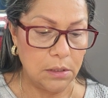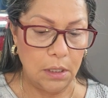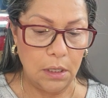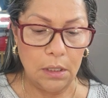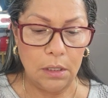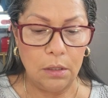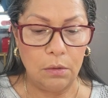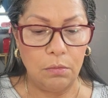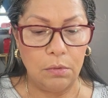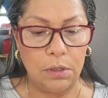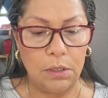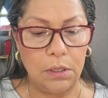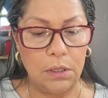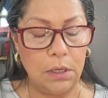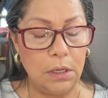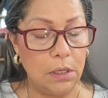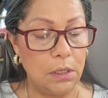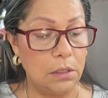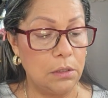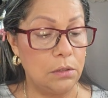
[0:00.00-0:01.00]
tell you what it
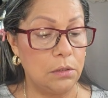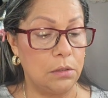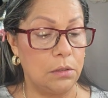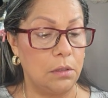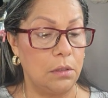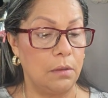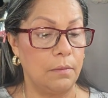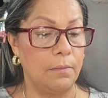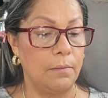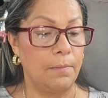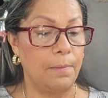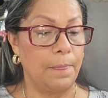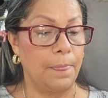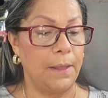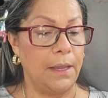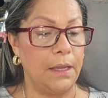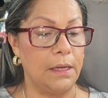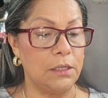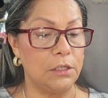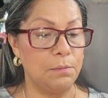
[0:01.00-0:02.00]
is.
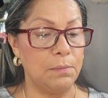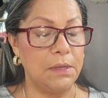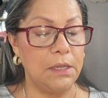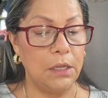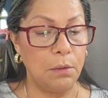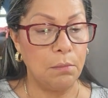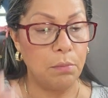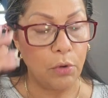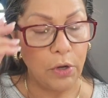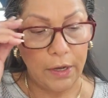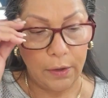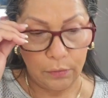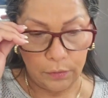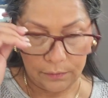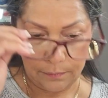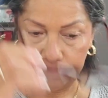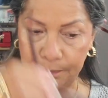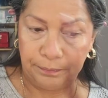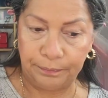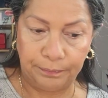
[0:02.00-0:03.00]
It is medium
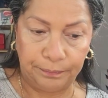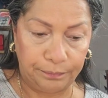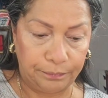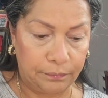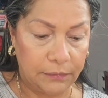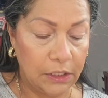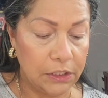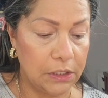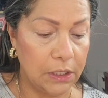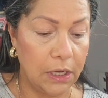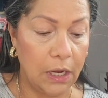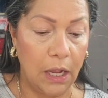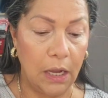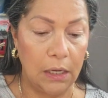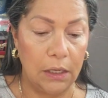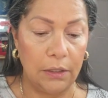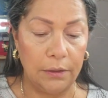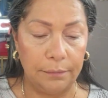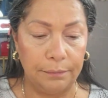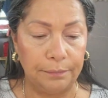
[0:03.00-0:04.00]
brown. That's the
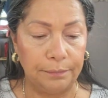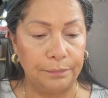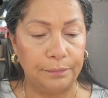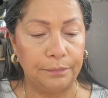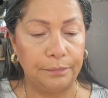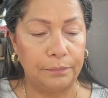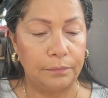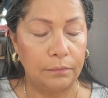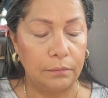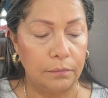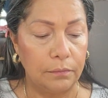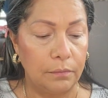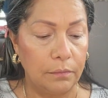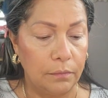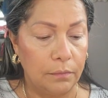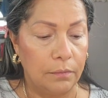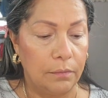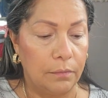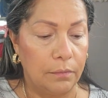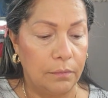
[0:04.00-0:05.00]
color.
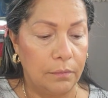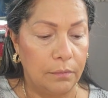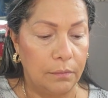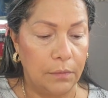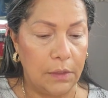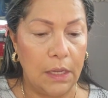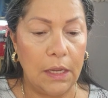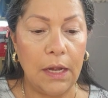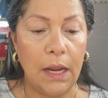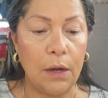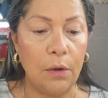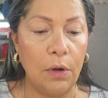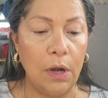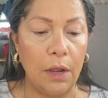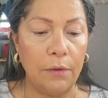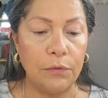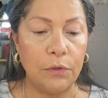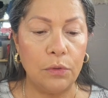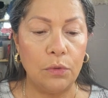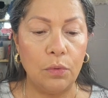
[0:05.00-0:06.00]
And I don't
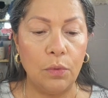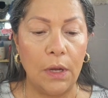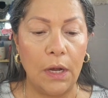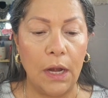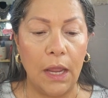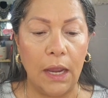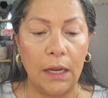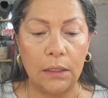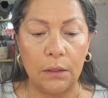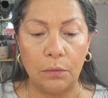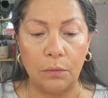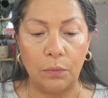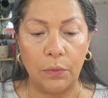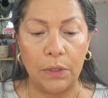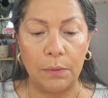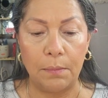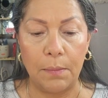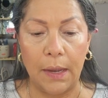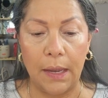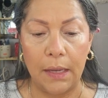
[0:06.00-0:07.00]
have to do a lot
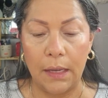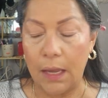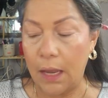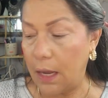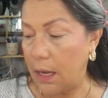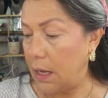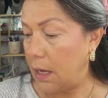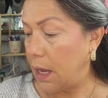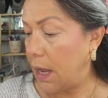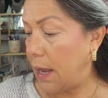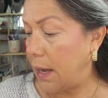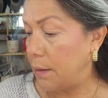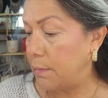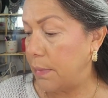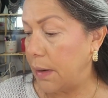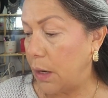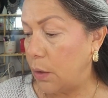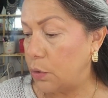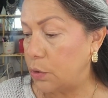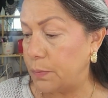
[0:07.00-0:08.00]
with my
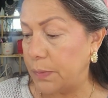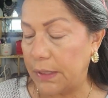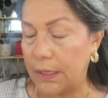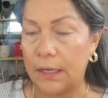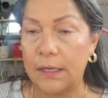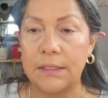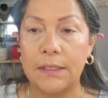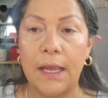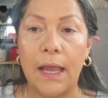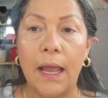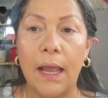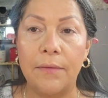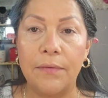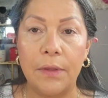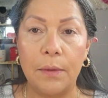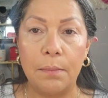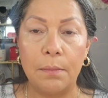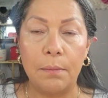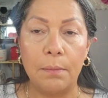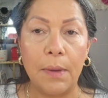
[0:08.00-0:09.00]
eyebrows because I have
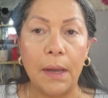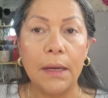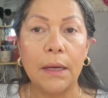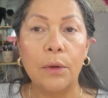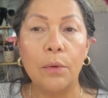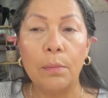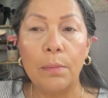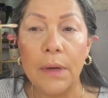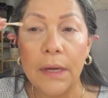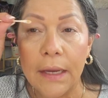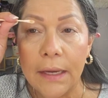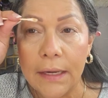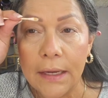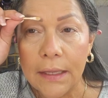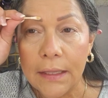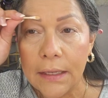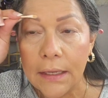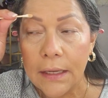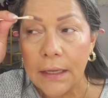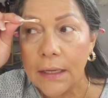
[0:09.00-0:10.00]
them
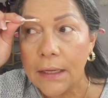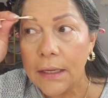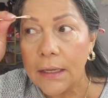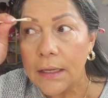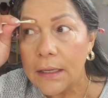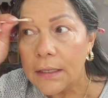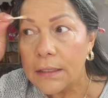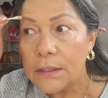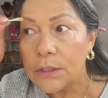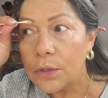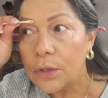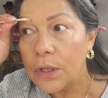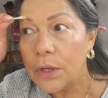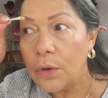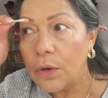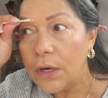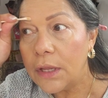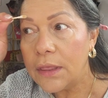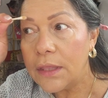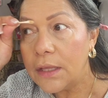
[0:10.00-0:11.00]
microbladed. So the
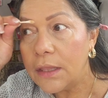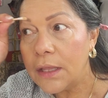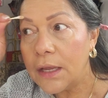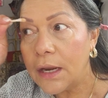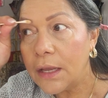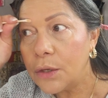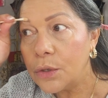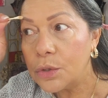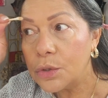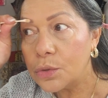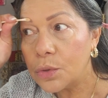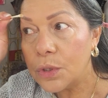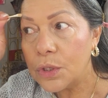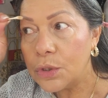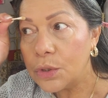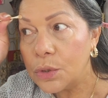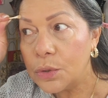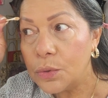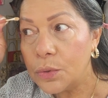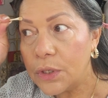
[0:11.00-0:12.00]
only thing that I
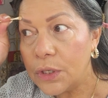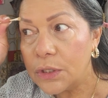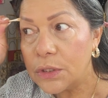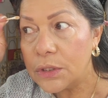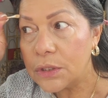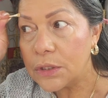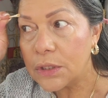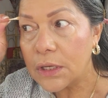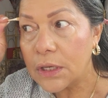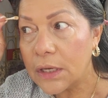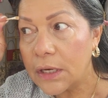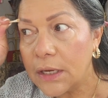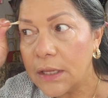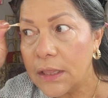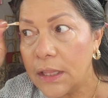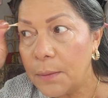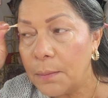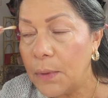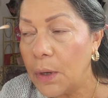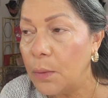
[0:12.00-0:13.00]
usually do is
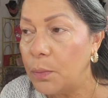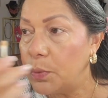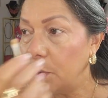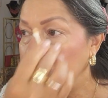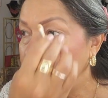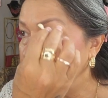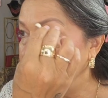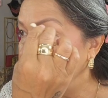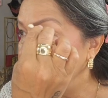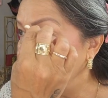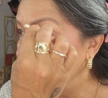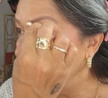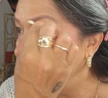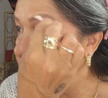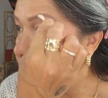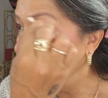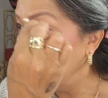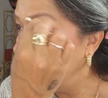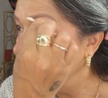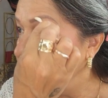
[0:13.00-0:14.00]
clean them up with a
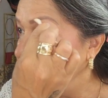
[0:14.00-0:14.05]
Q-tip.